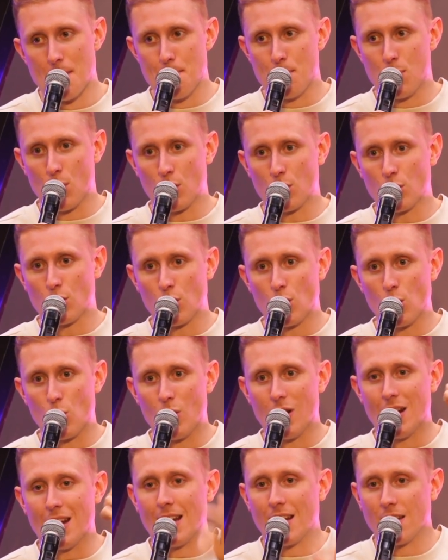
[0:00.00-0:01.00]
but do
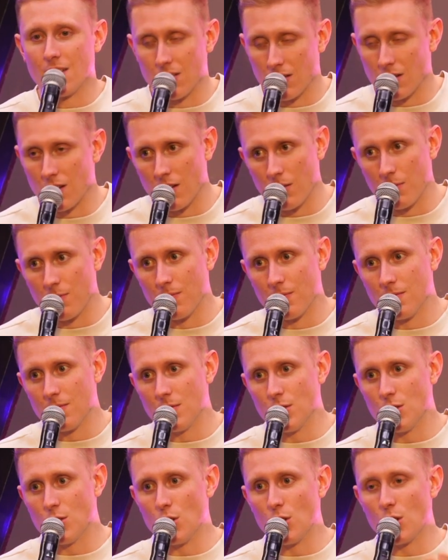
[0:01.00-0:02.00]
you listen to them?
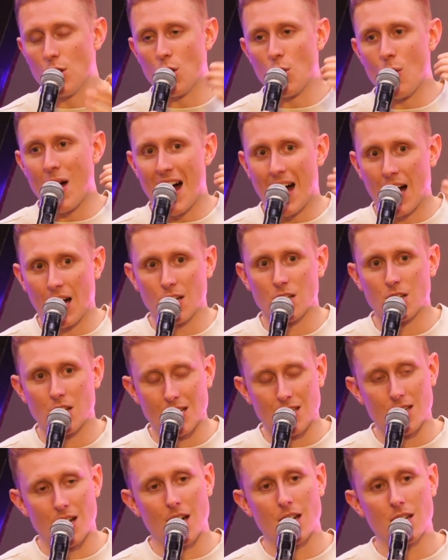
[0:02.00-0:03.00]
Do you
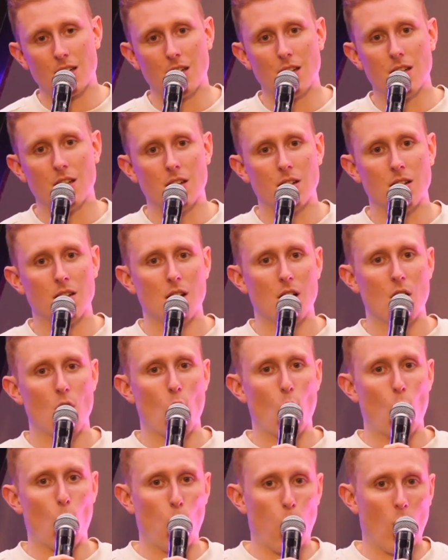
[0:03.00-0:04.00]
actually take in
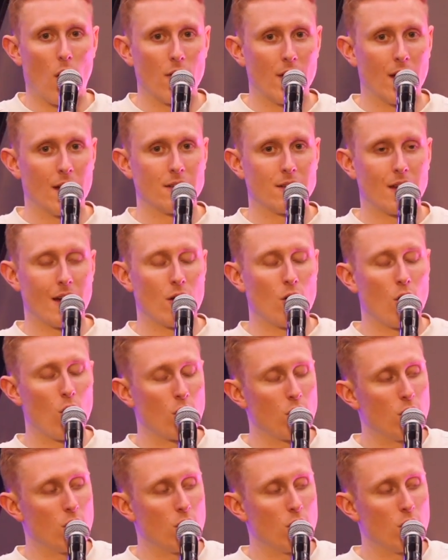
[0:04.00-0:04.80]
what they're saying? Are